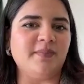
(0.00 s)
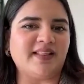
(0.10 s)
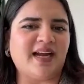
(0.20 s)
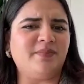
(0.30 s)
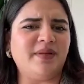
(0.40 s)
May
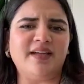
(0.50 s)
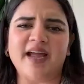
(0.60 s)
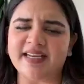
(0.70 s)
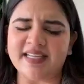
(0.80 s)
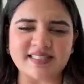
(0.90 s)
that be
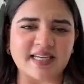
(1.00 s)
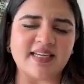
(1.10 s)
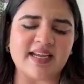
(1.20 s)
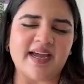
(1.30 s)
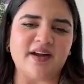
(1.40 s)
any
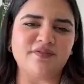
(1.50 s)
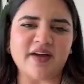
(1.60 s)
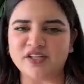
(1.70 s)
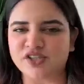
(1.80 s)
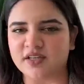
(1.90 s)
skincare,
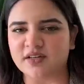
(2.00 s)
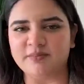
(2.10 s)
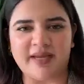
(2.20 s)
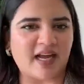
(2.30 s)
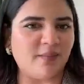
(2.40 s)
fashion,
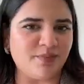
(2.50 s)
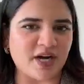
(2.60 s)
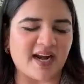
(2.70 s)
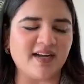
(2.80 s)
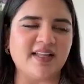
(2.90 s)
makeup
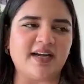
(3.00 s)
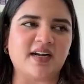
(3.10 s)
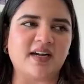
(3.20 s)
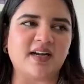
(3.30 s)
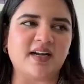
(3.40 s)
brand that
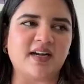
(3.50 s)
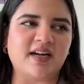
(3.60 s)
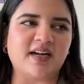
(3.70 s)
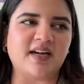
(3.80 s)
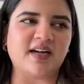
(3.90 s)
comes
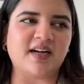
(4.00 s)
our